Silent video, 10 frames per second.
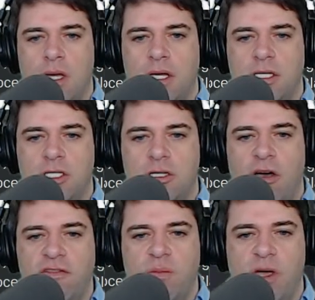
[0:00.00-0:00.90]
Is a
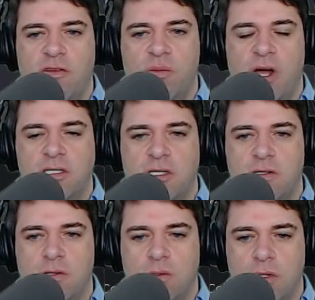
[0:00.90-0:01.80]
soft
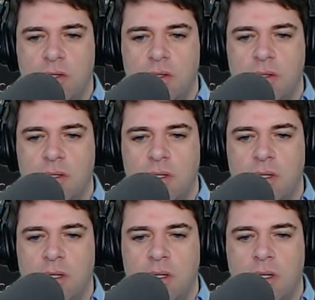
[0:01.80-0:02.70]
microprocessor core
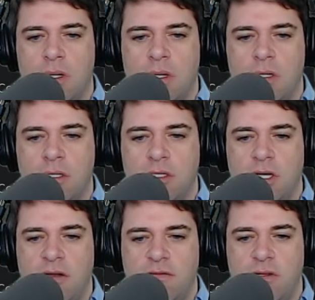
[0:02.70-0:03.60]

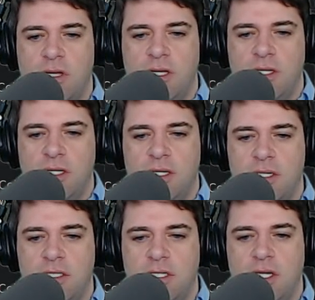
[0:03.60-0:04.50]
designed for the
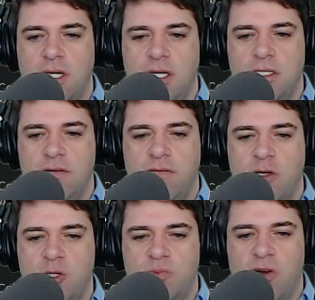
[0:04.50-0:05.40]
Xilinx
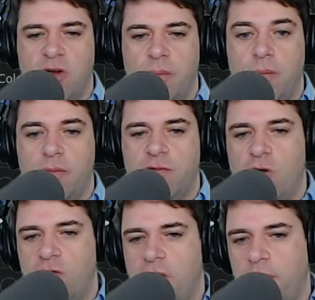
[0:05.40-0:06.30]
field
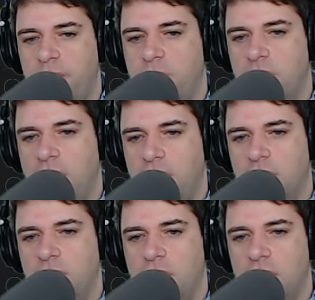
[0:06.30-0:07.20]
programmable gate
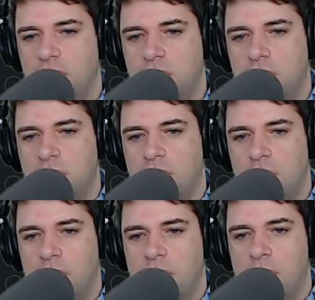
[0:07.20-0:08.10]
arrays.
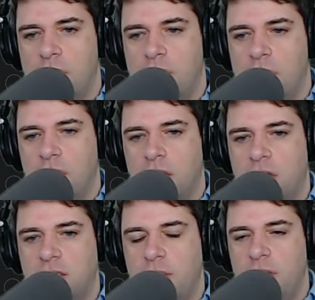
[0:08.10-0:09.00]

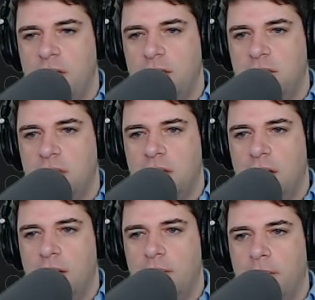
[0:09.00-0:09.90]
Does that mean it's
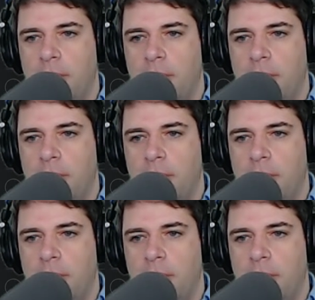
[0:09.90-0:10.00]
a